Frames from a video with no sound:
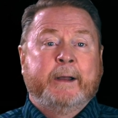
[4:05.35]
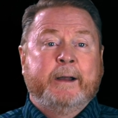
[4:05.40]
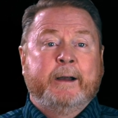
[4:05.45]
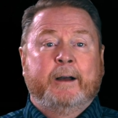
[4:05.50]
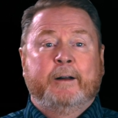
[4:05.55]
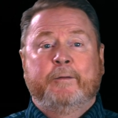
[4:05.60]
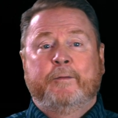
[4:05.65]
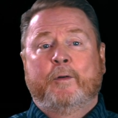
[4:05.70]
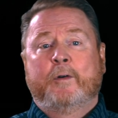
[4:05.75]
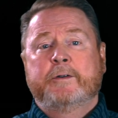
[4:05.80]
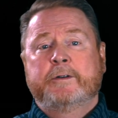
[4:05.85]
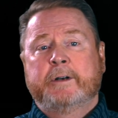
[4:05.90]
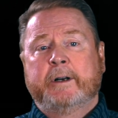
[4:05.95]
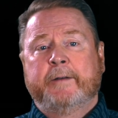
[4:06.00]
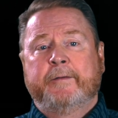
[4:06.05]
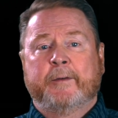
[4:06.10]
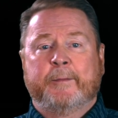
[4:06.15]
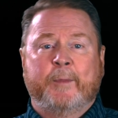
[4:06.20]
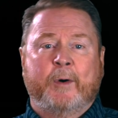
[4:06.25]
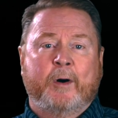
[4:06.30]
Unfortunately
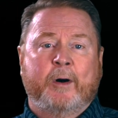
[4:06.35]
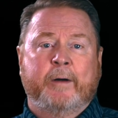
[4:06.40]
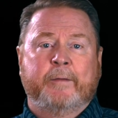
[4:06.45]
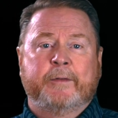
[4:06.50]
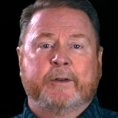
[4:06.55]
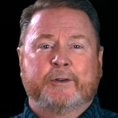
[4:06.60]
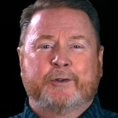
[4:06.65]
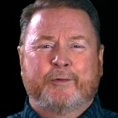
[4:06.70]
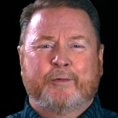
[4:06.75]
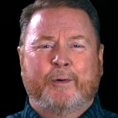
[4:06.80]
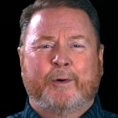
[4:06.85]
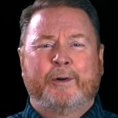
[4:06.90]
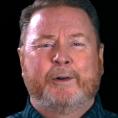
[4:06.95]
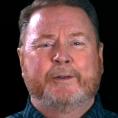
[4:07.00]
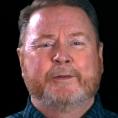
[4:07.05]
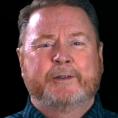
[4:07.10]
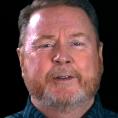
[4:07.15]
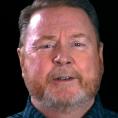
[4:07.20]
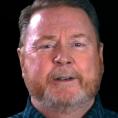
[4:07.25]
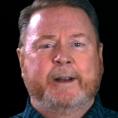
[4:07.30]
for Marv, the
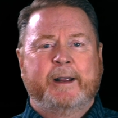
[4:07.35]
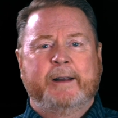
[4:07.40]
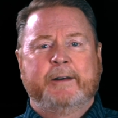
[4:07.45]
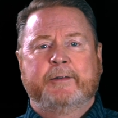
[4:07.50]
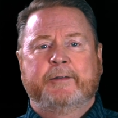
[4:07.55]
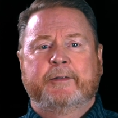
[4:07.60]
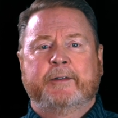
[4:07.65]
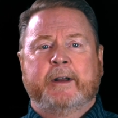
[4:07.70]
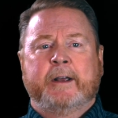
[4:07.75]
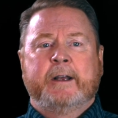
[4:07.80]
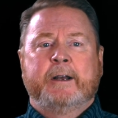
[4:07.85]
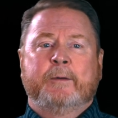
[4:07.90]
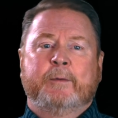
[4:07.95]
troll stench